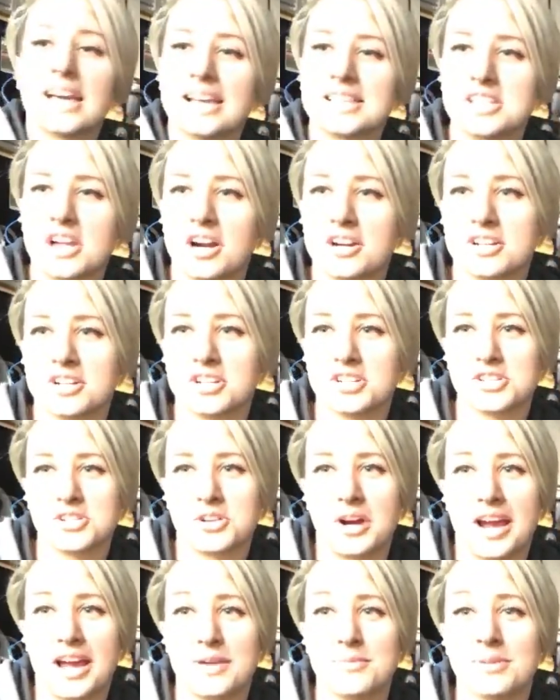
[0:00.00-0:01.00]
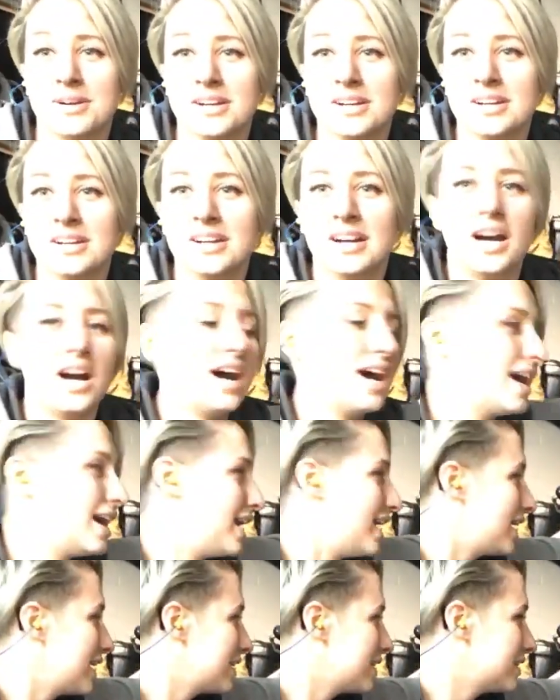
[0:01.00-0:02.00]
it's hard to describe.
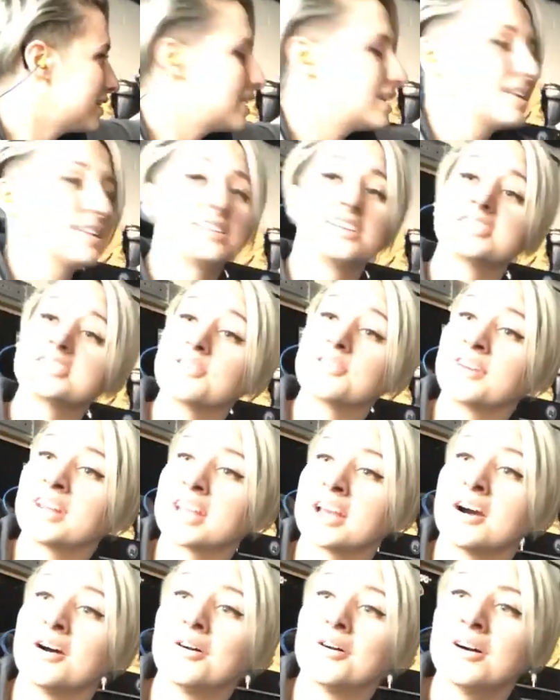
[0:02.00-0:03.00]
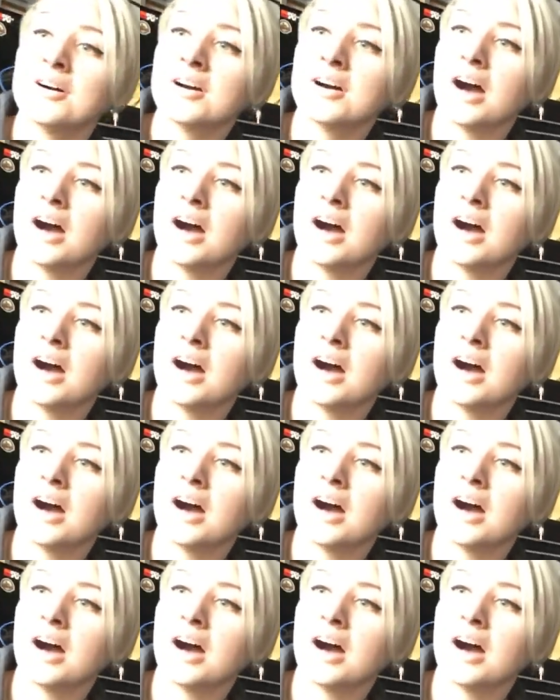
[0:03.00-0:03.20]
There's a video.